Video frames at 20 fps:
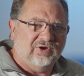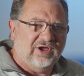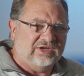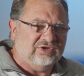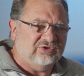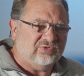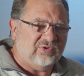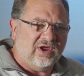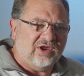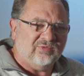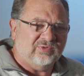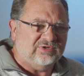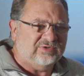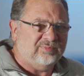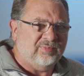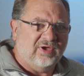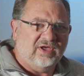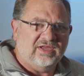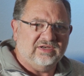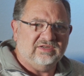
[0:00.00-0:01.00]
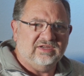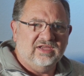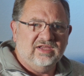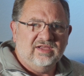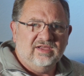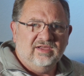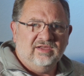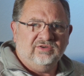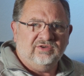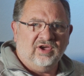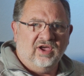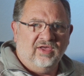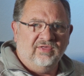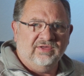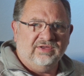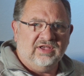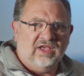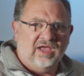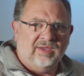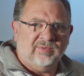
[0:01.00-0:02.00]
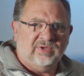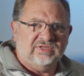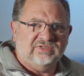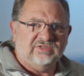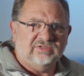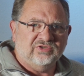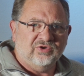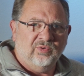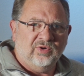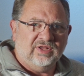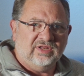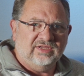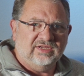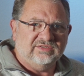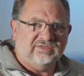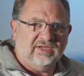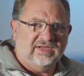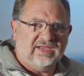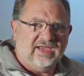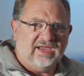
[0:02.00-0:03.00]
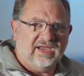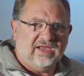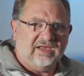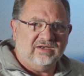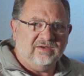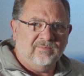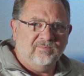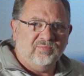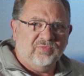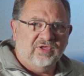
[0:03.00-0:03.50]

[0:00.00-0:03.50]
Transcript: I try and respond to all the comments as quickly as I can.